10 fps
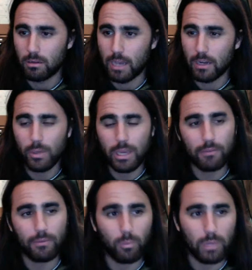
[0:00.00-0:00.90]
I know
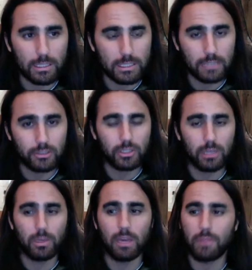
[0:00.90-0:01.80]
it's
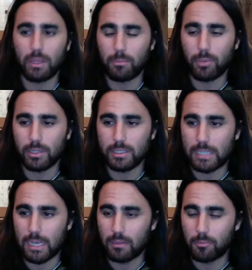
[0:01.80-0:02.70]
interesting. We have like a pretty
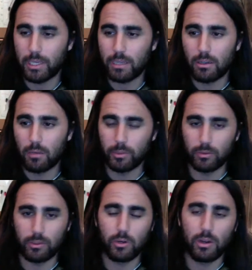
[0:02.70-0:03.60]
solid PNW
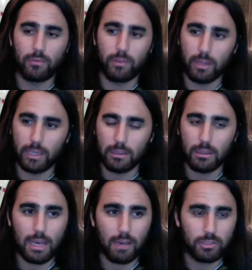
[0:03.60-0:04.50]
crew, I feel like, in the
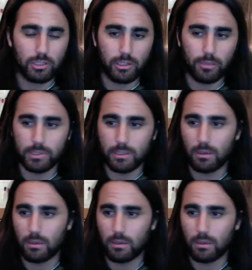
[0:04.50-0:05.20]
live streams.